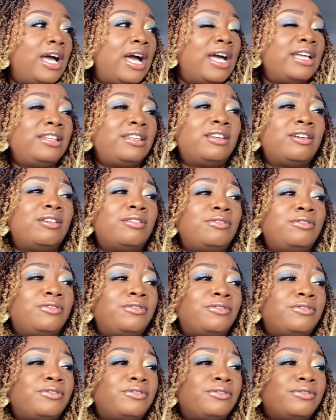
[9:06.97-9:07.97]
I love
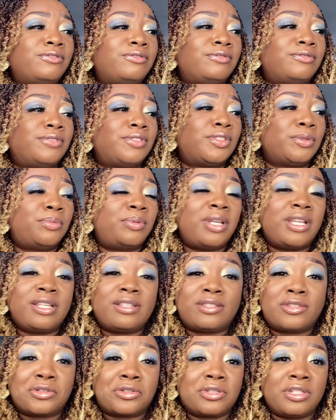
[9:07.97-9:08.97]
to play
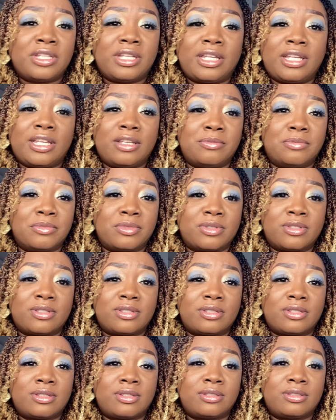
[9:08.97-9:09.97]
certain
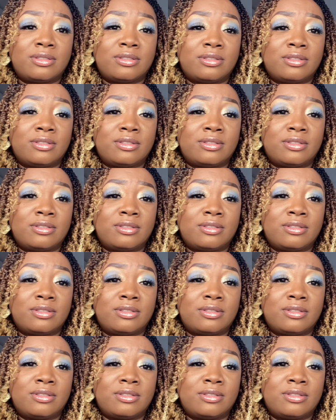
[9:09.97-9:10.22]
games.